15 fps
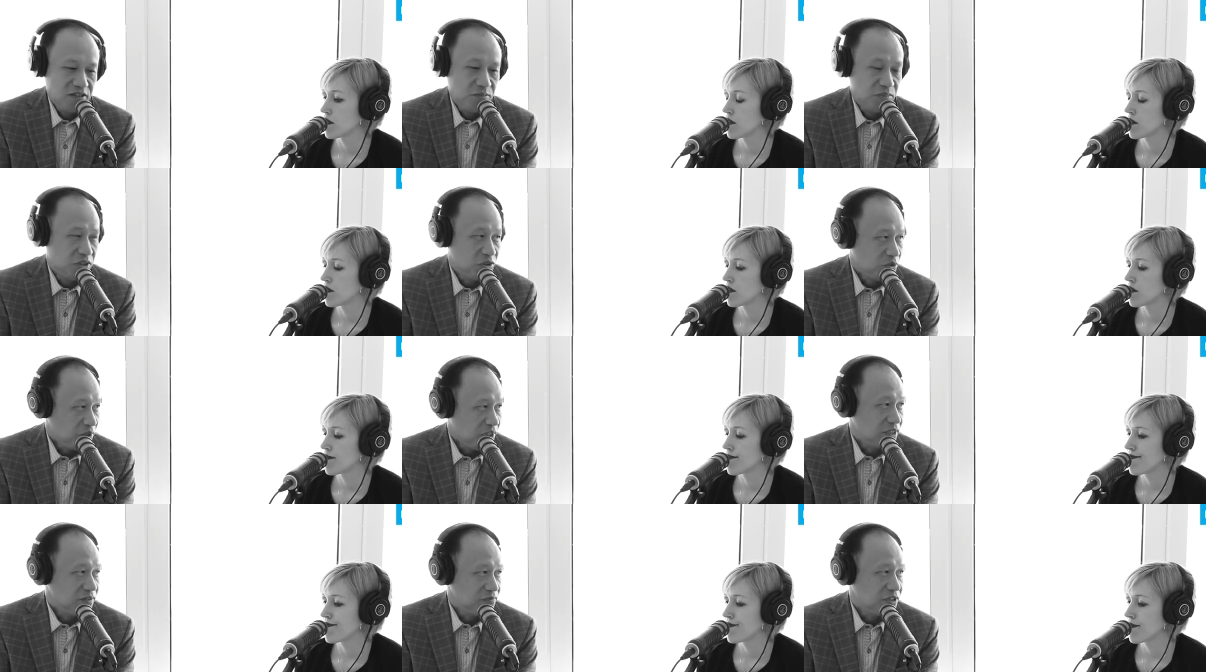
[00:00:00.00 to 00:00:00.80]
Speaker 1: to be
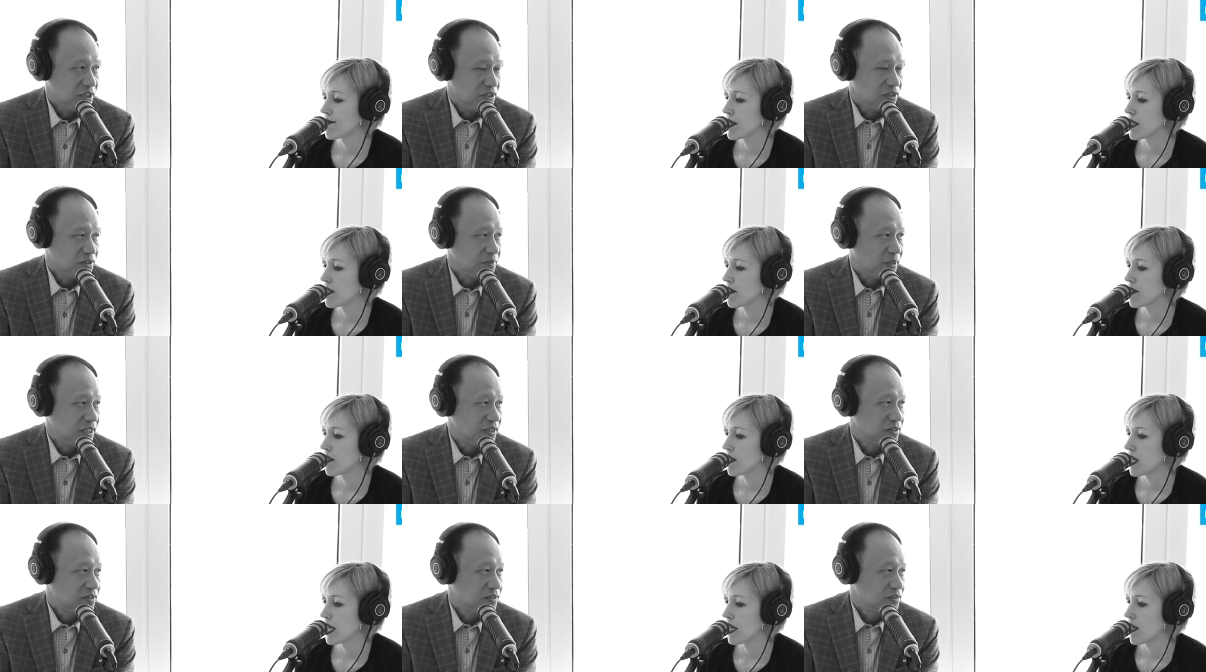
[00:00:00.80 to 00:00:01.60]
trained for this
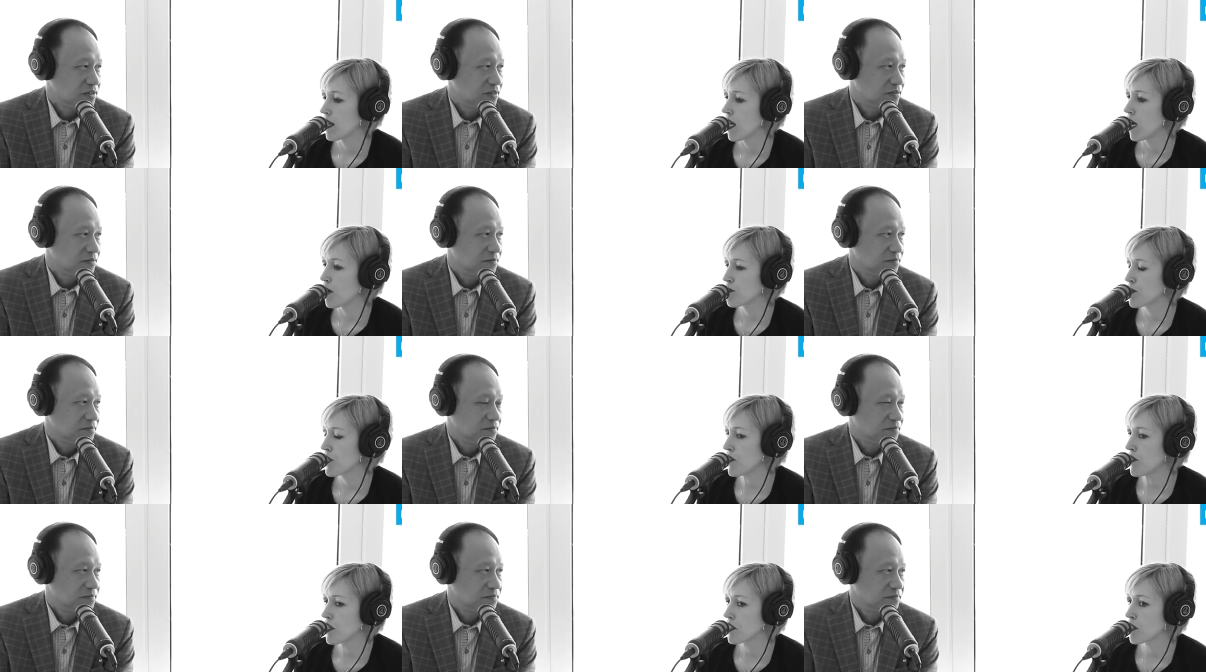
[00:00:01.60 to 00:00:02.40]
space.
Speaker 2: I'm
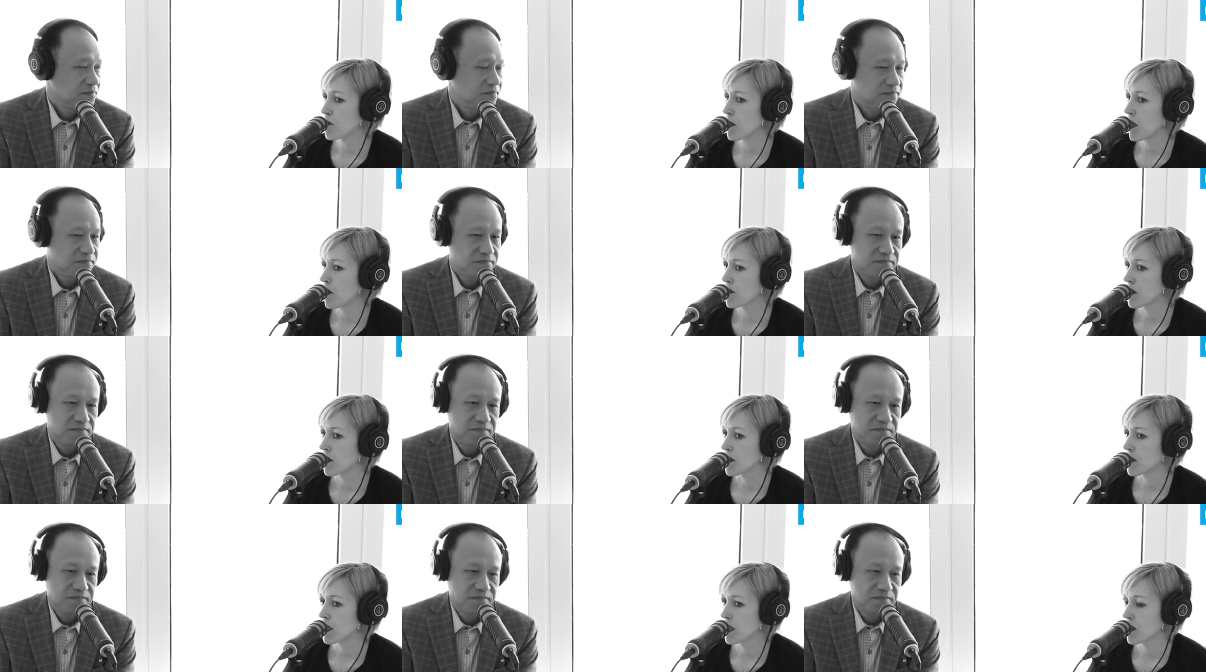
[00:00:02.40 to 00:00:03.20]
curious about the
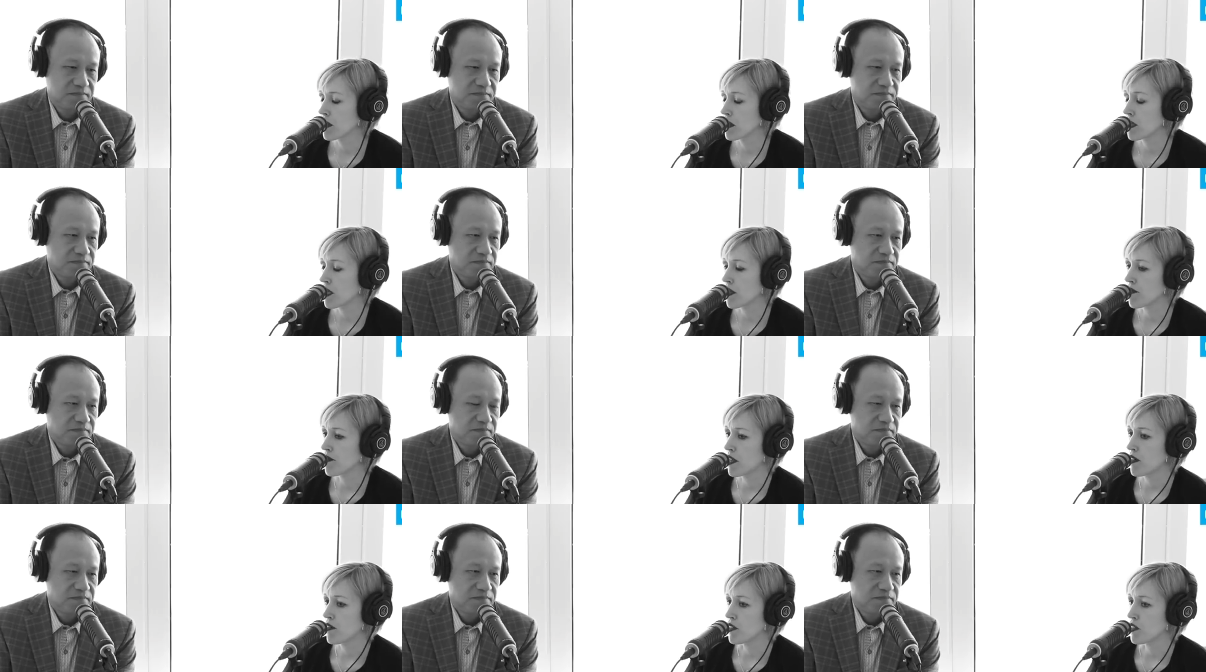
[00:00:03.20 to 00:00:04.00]
skills that the
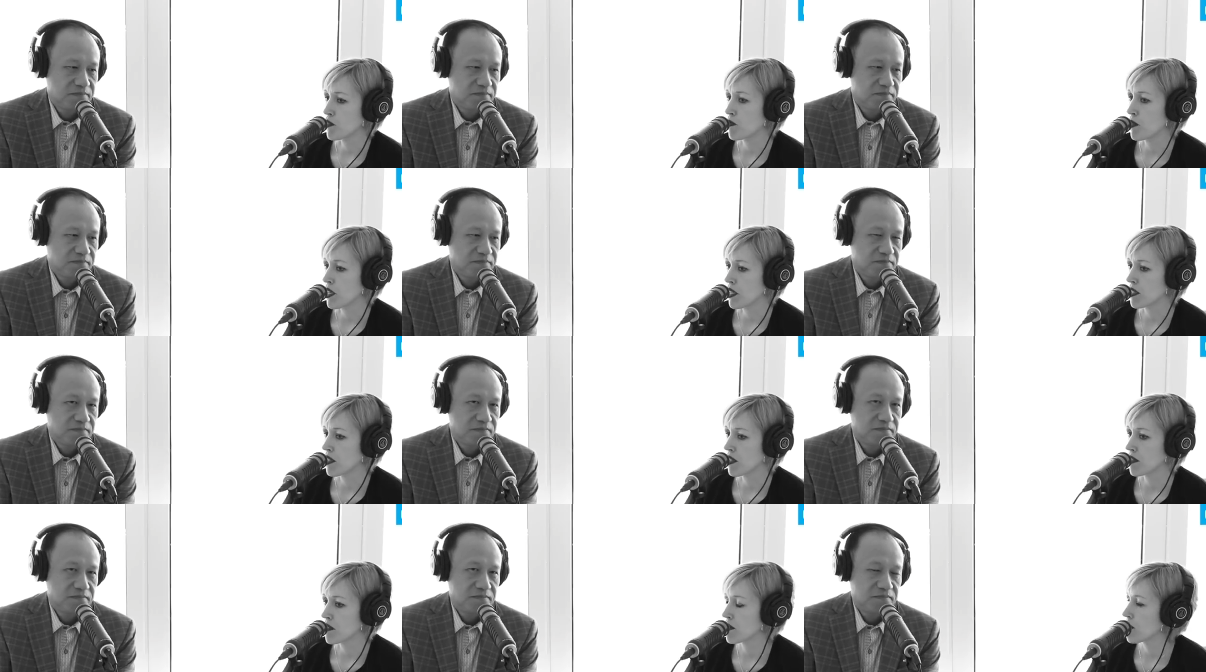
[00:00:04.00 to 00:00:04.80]
veterans bring to
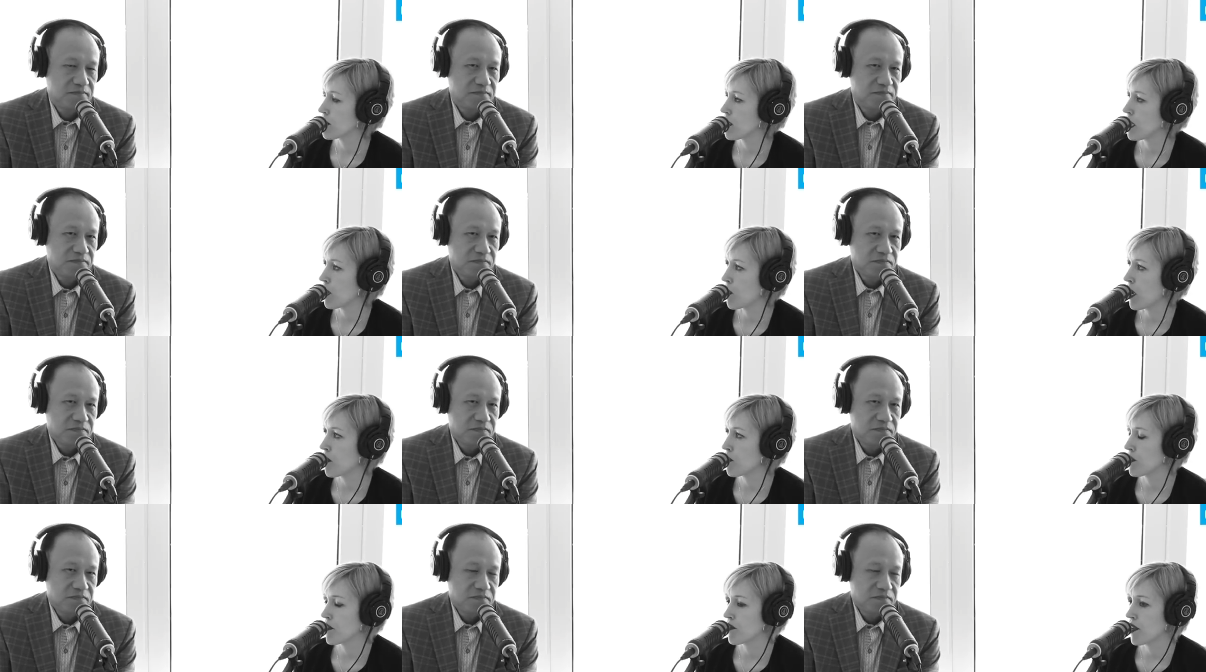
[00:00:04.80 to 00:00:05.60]
this. Oh, how
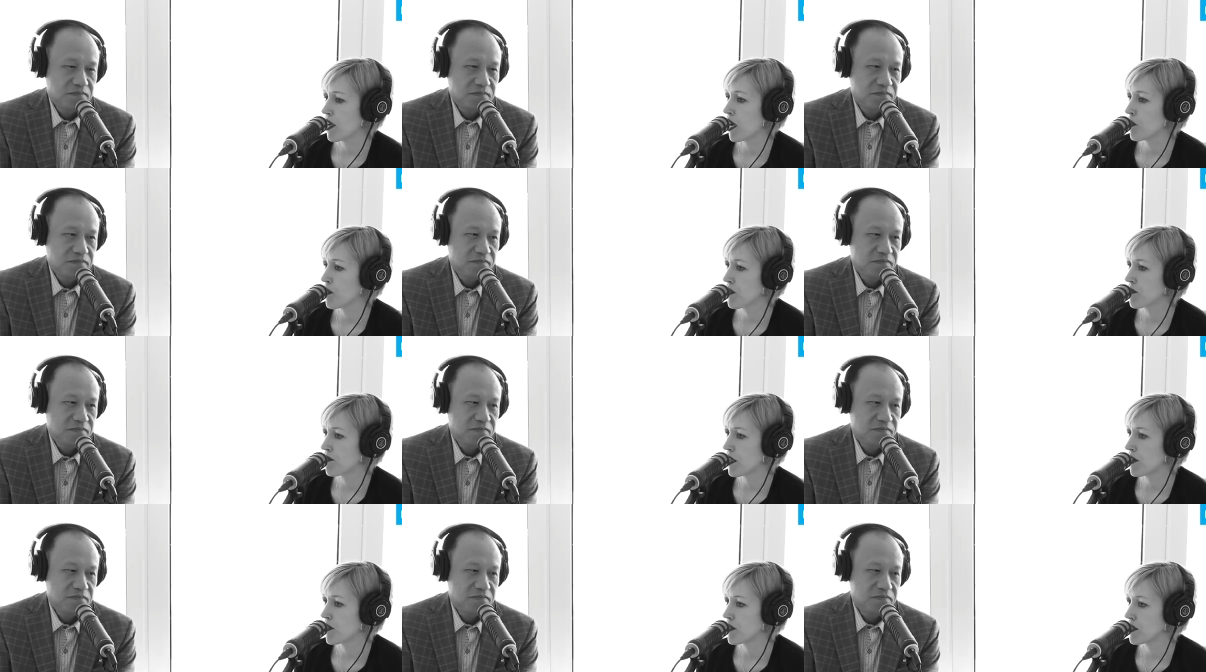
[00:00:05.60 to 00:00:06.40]
are the
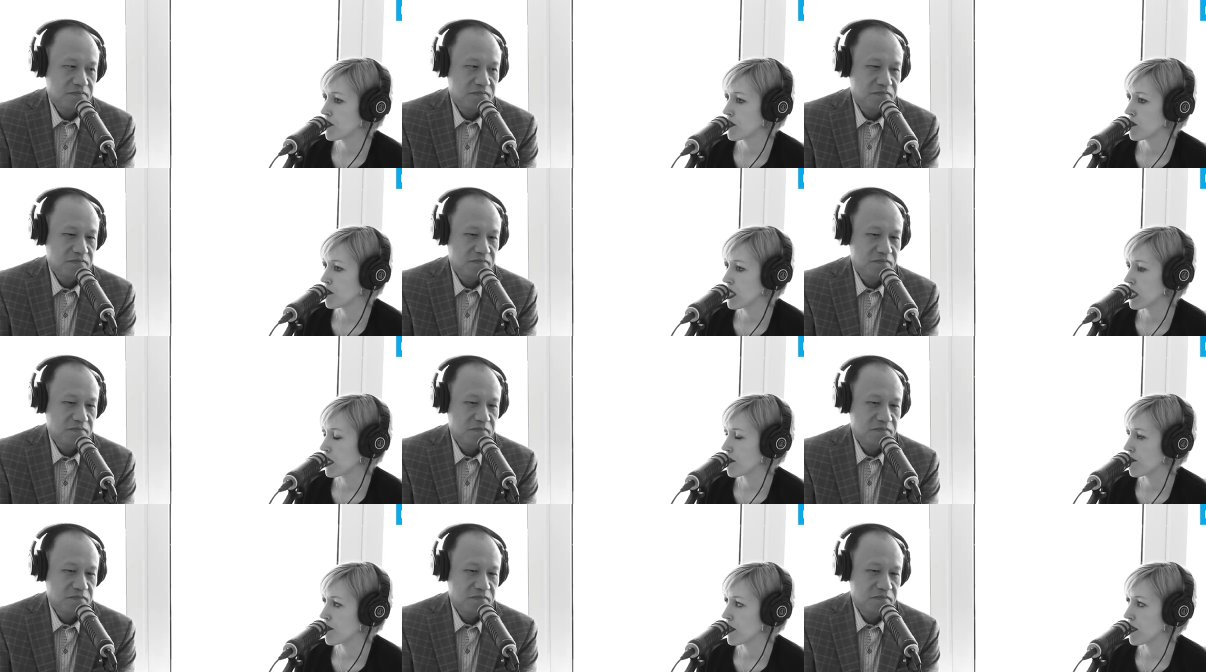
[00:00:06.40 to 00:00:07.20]
veterans unique
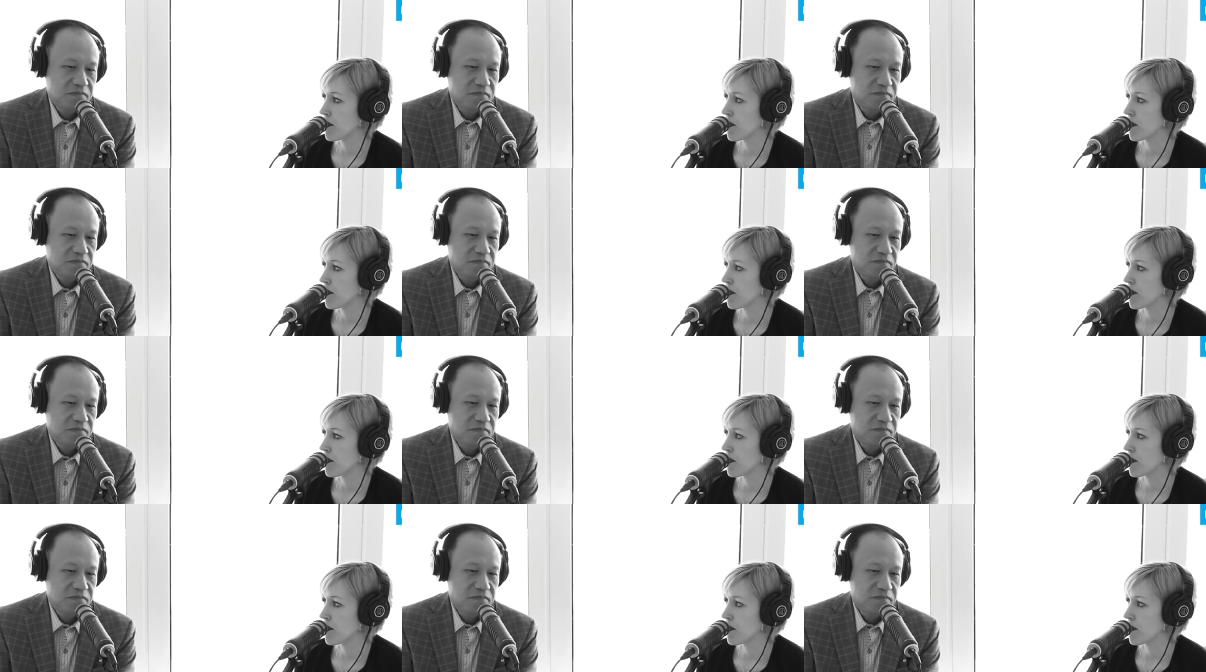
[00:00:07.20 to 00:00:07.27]
if